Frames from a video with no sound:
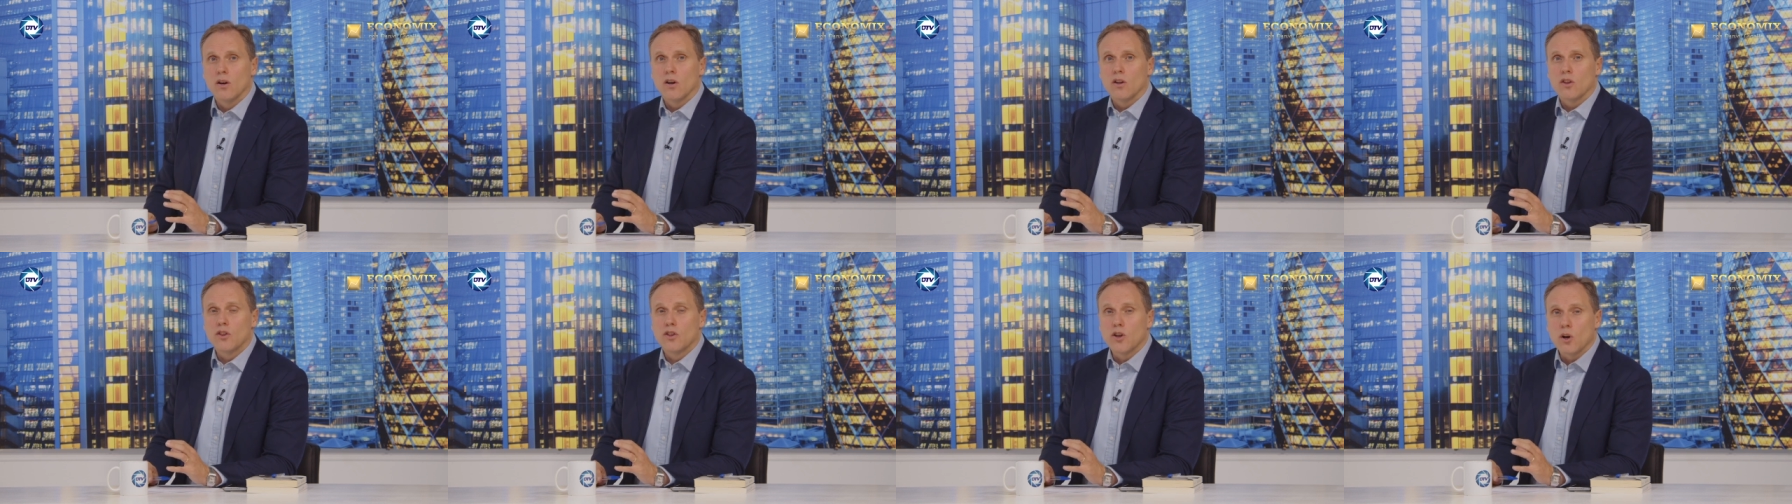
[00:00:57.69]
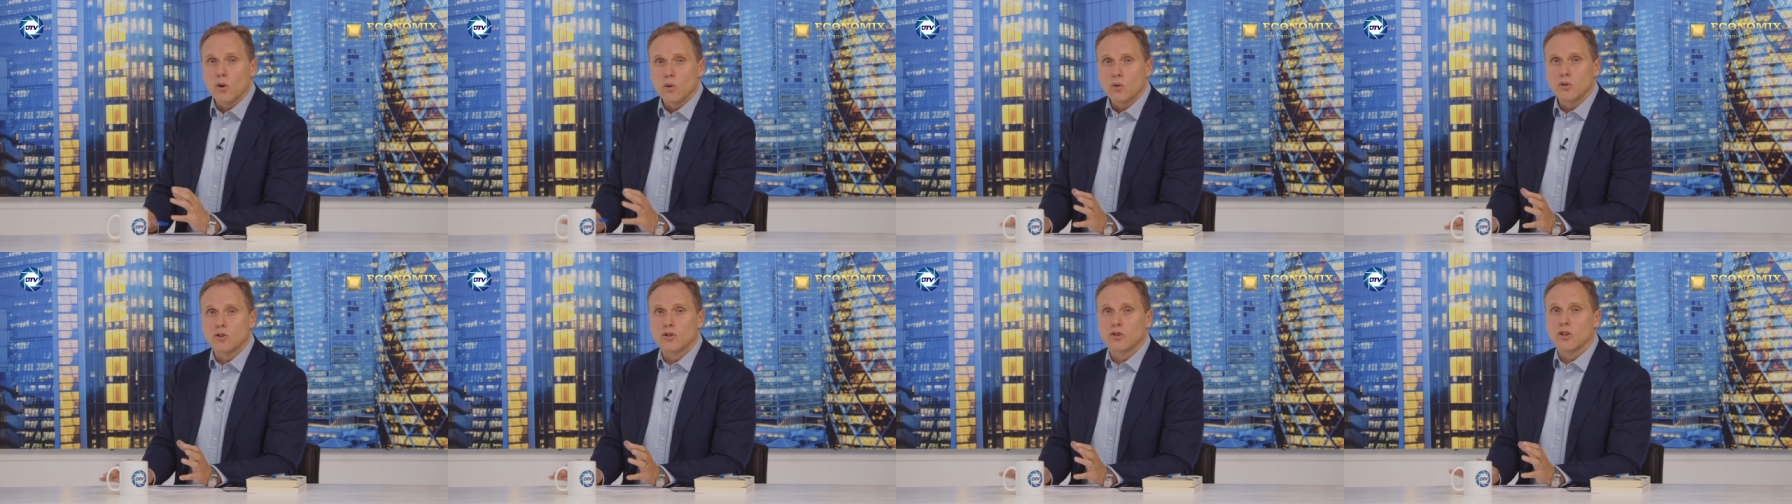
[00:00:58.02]

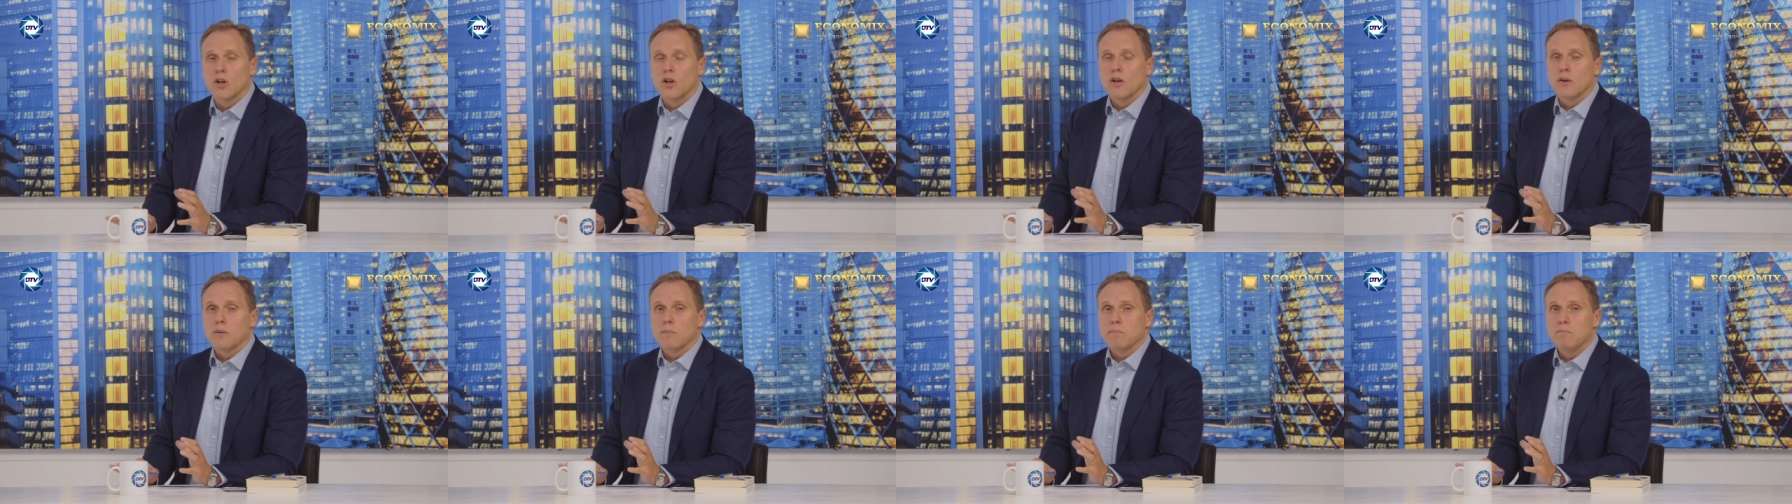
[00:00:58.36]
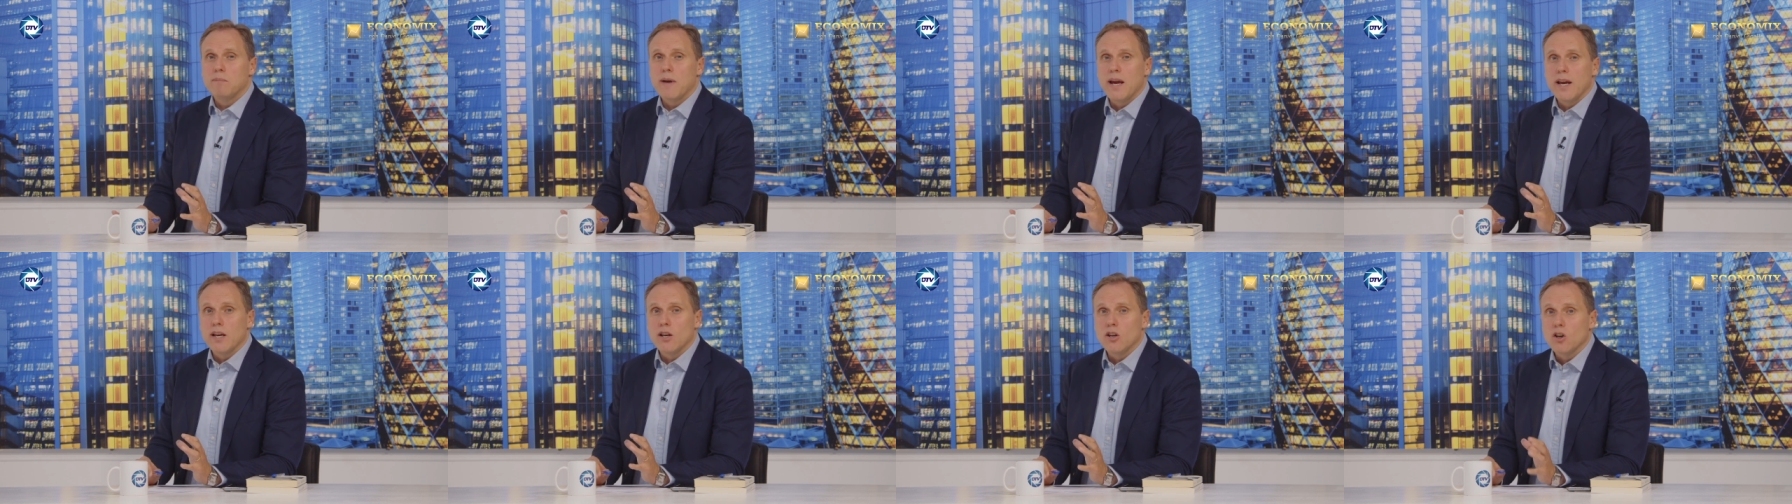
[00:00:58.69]
Those
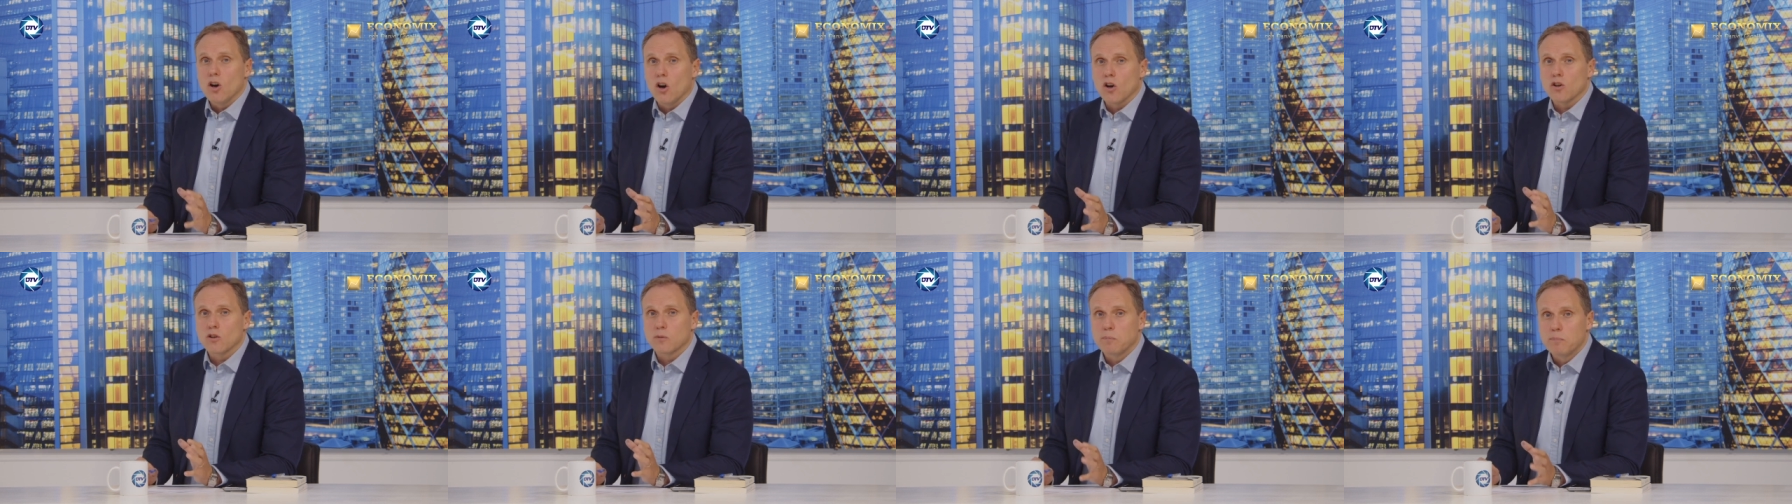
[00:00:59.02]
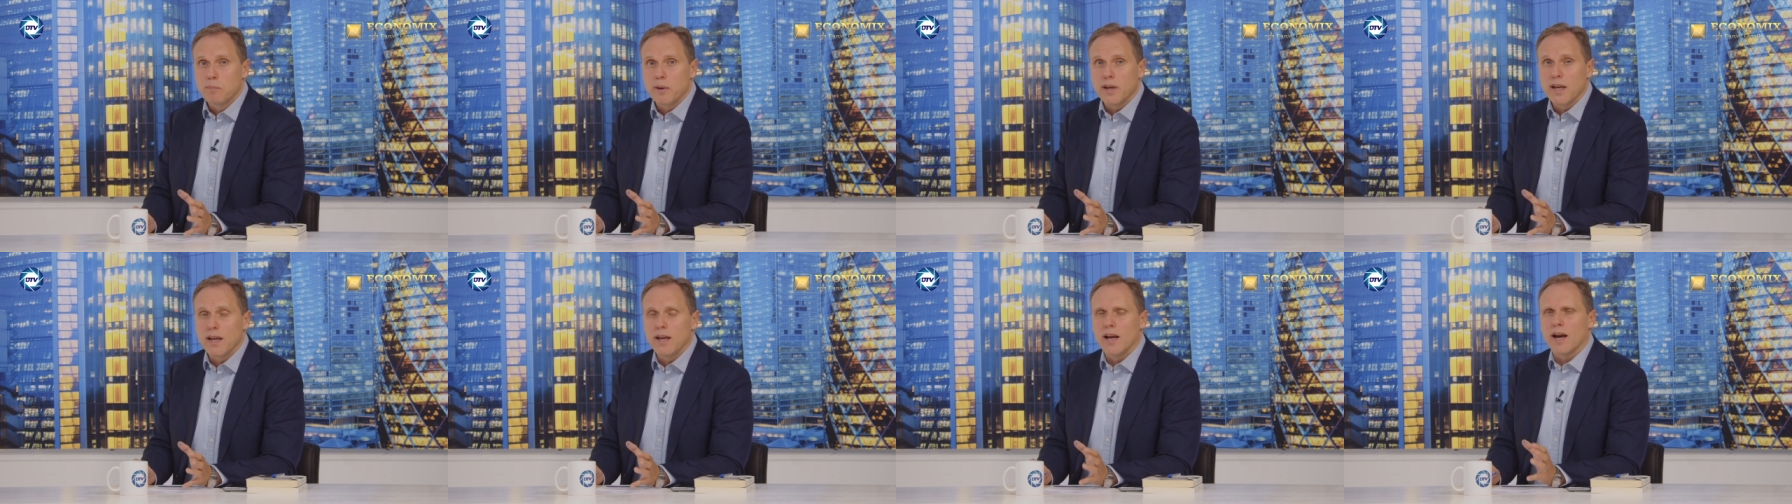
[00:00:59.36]
may not
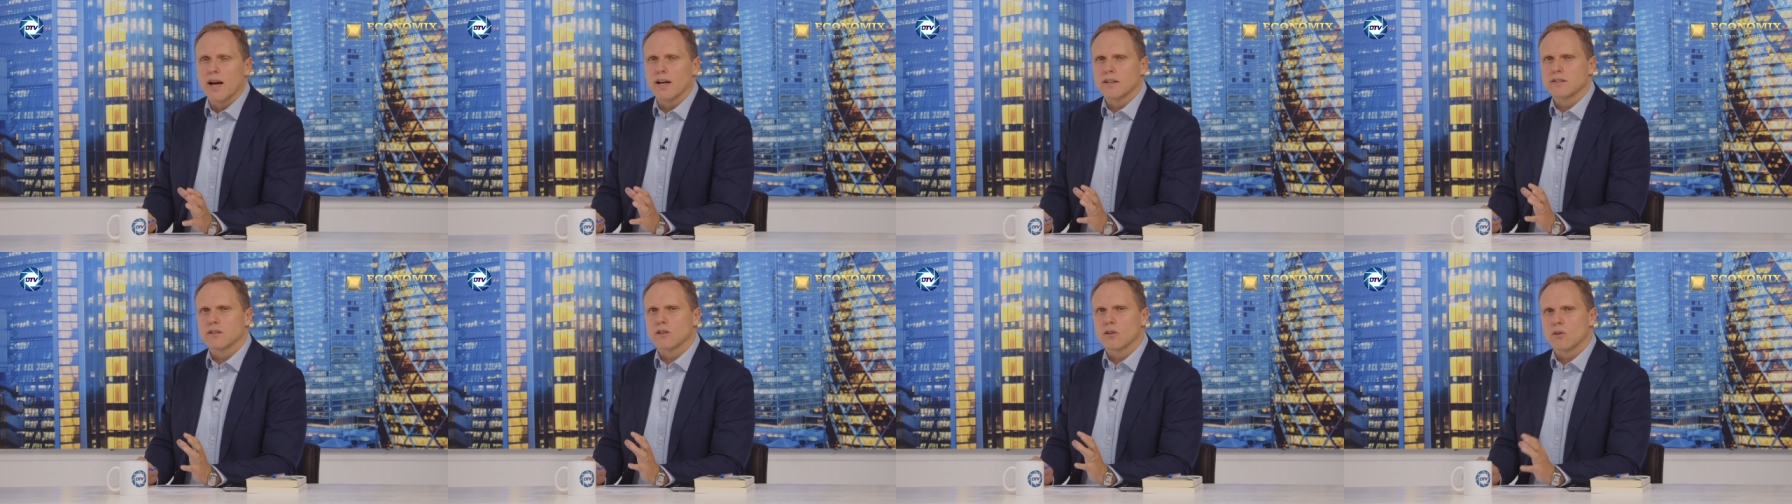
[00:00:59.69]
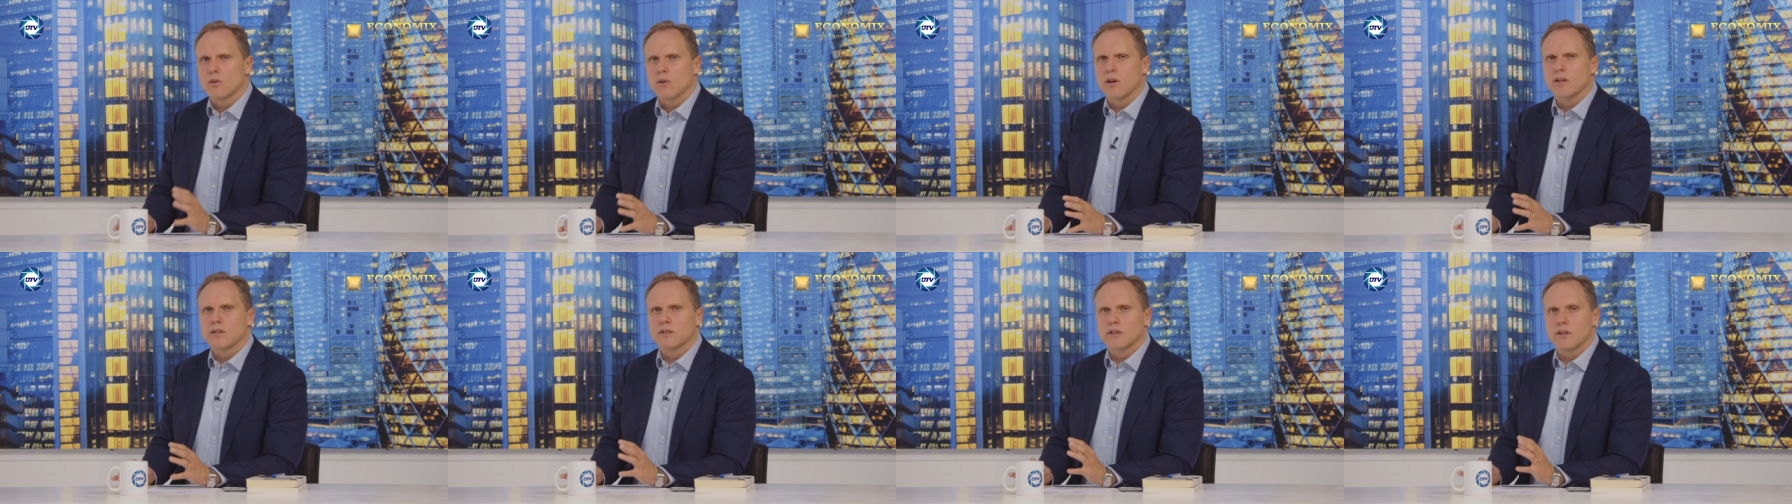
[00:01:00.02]
be as
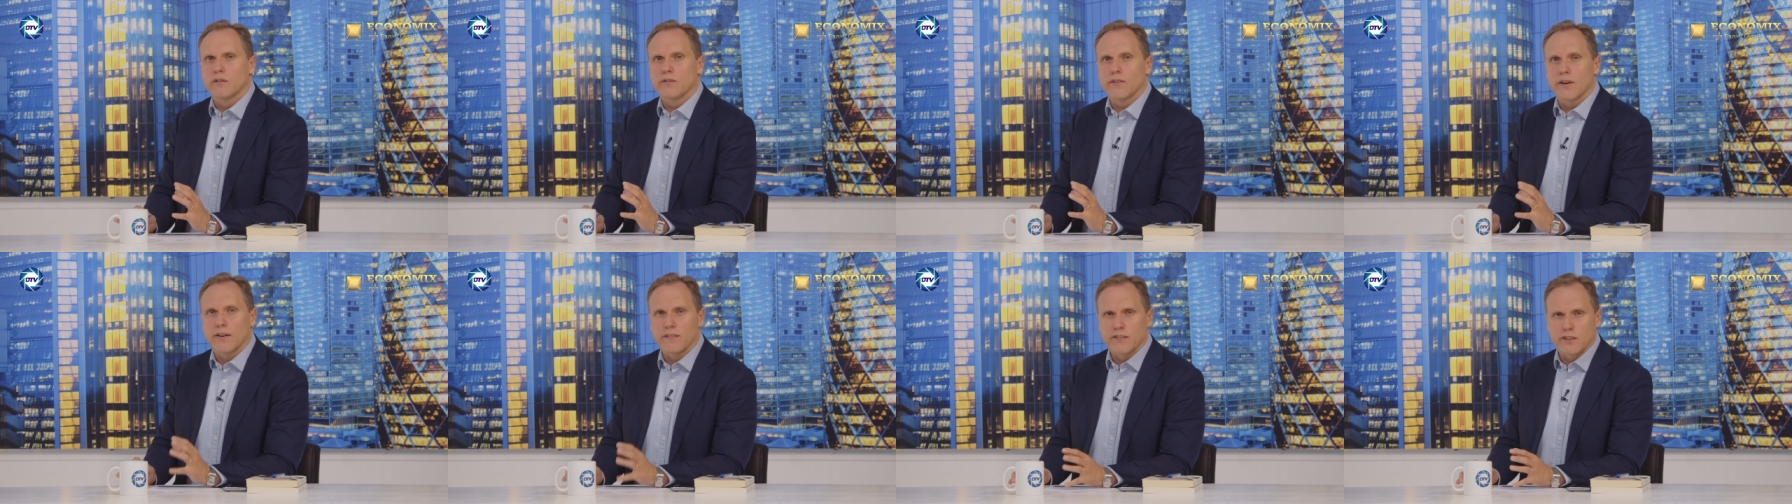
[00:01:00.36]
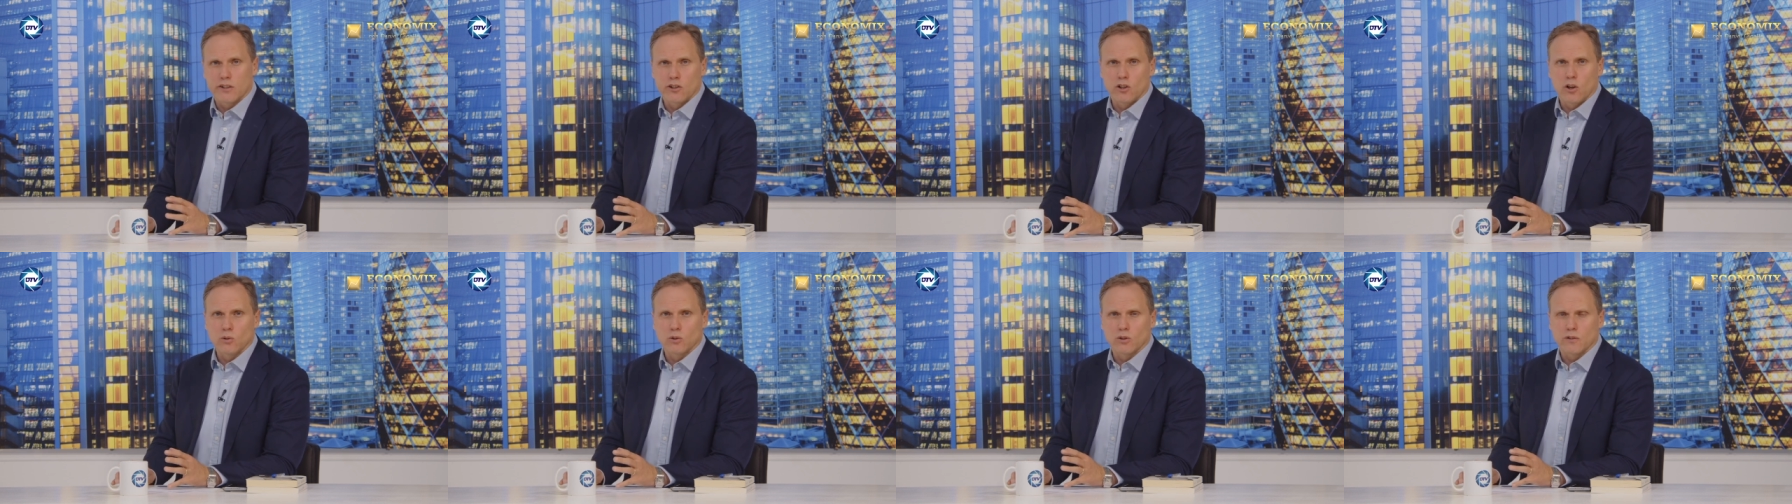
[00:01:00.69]
aggressive as
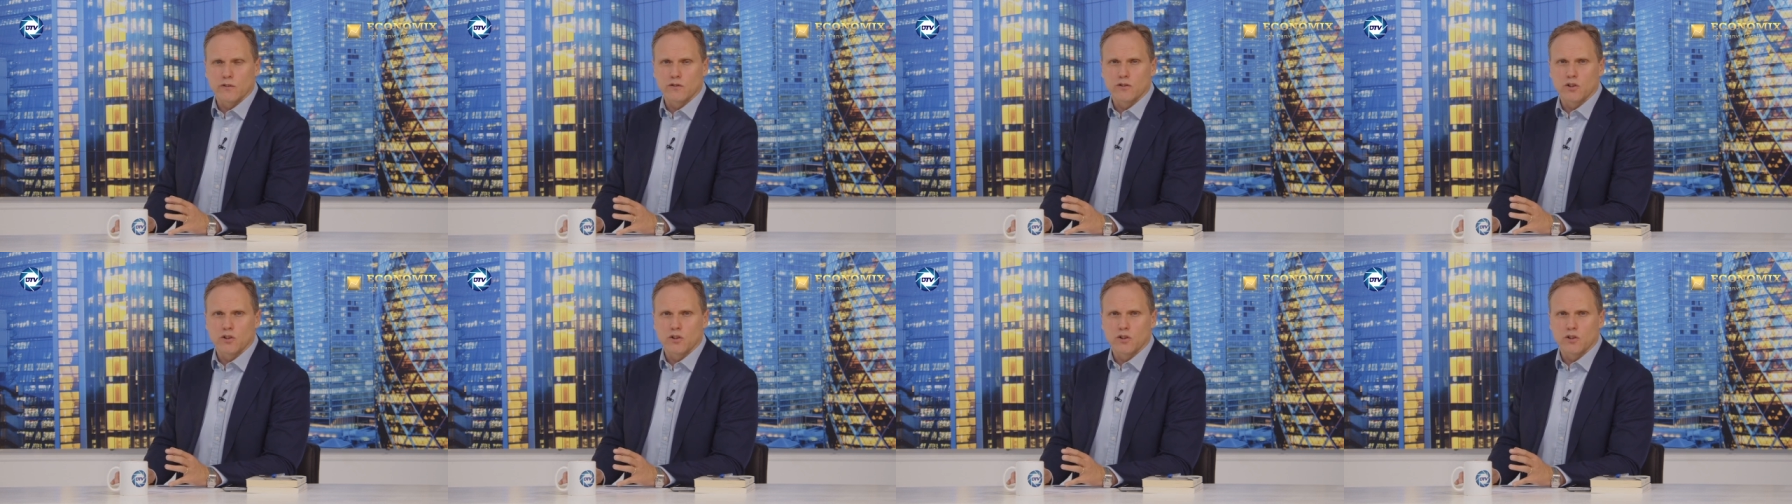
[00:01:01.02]
those of